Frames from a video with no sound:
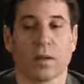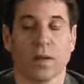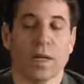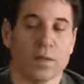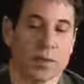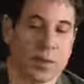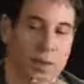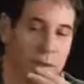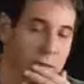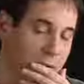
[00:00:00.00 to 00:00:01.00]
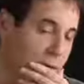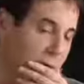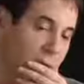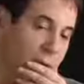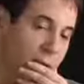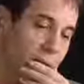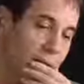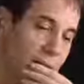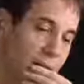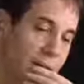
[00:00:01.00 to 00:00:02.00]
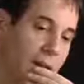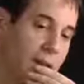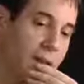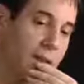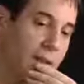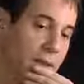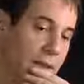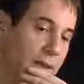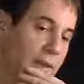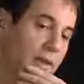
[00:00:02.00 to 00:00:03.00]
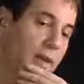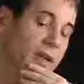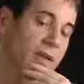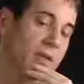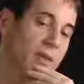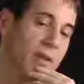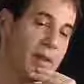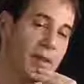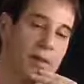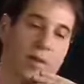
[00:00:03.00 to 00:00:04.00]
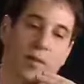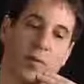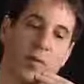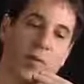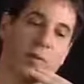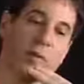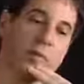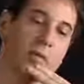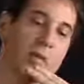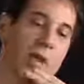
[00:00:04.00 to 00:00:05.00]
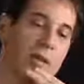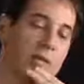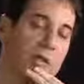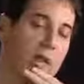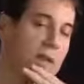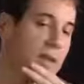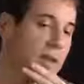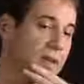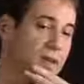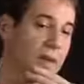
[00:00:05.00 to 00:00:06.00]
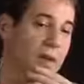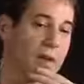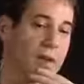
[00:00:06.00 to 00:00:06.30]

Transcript: That's one area that I think it changed. Of course, it went through a radical change in its.